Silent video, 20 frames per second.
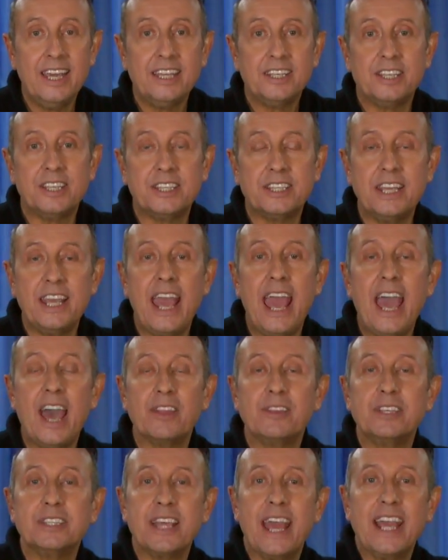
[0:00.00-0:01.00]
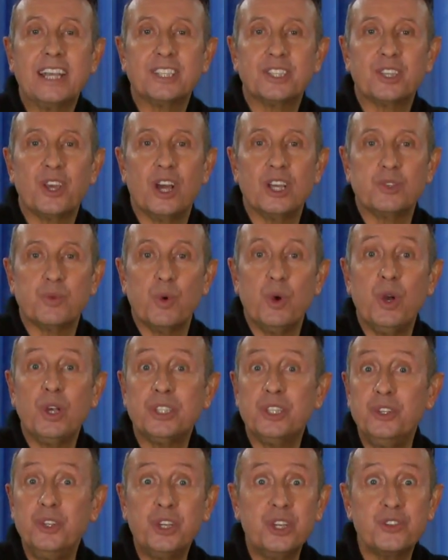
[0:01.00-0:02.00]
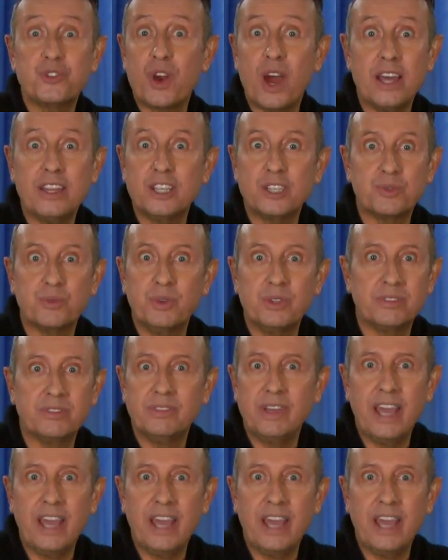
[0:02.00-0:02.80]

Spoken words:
to see how this exercise works, and you can try this with